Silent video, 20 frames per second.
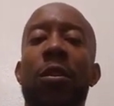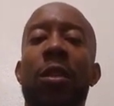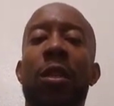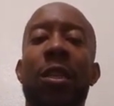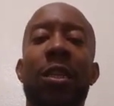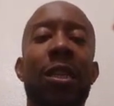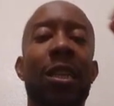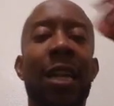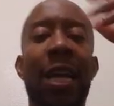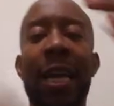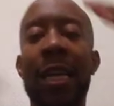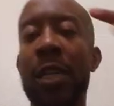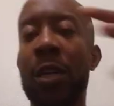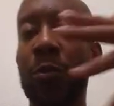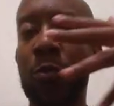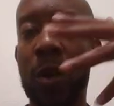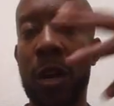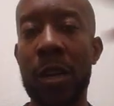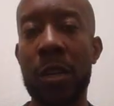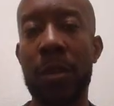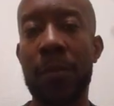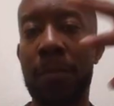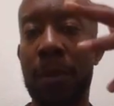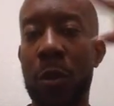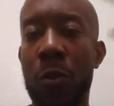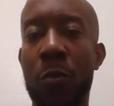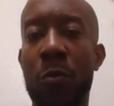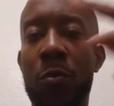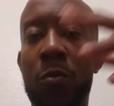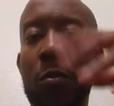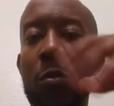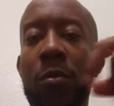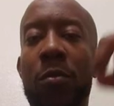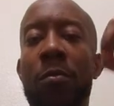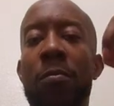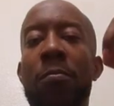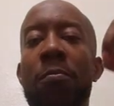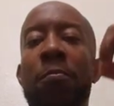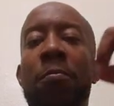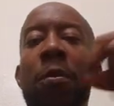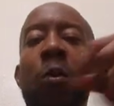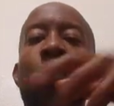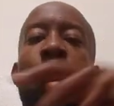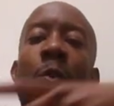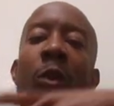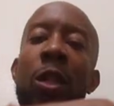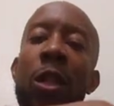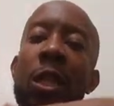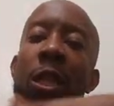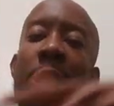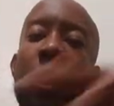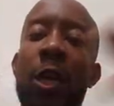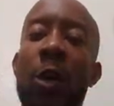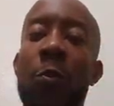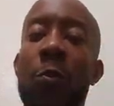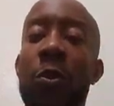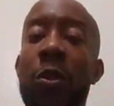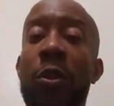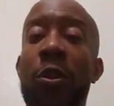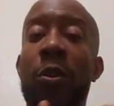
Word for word: doesn't like to rock the boat, but willing to go with